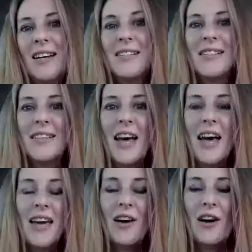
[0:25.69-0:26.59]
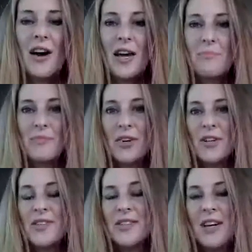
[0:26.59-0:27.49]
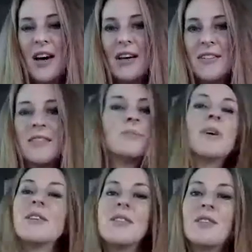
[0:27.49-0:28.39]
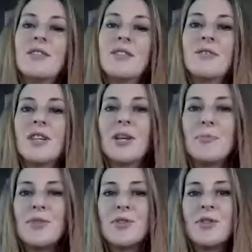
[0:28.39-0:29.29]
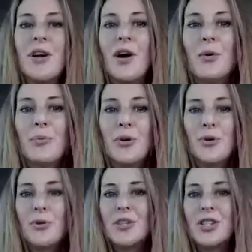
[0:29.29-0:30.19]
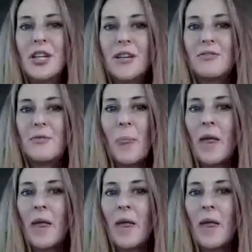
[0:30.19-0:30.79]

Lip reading: today I'm going to start my series of tips to help you achieve